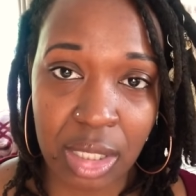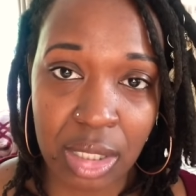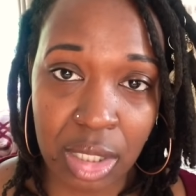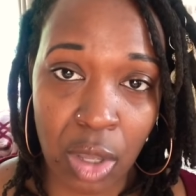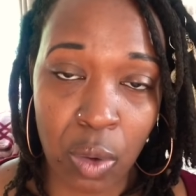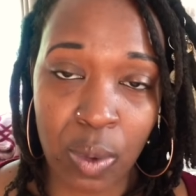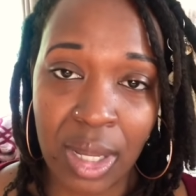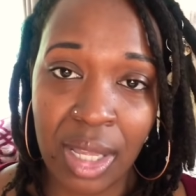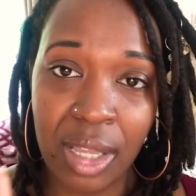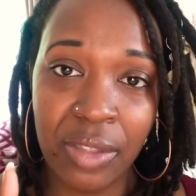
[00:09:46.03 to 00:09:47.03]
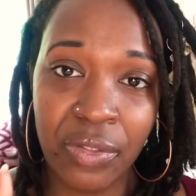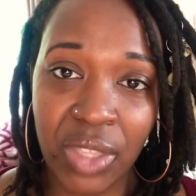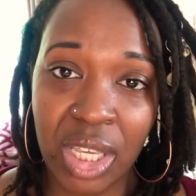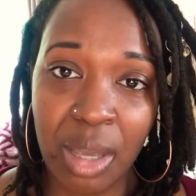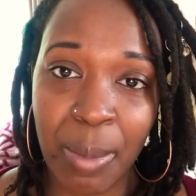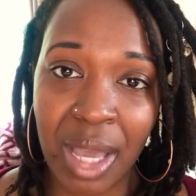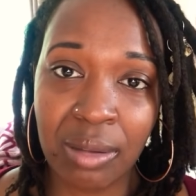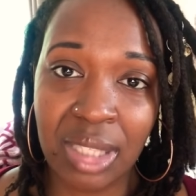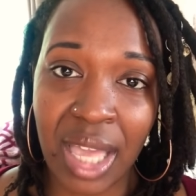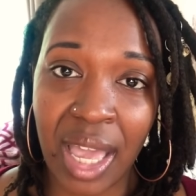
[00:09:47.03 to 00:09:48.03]
So think
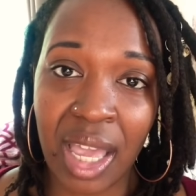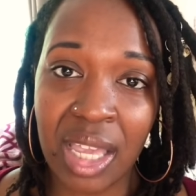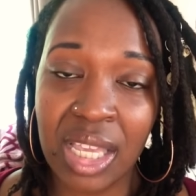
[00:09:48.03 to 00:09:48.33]
about that.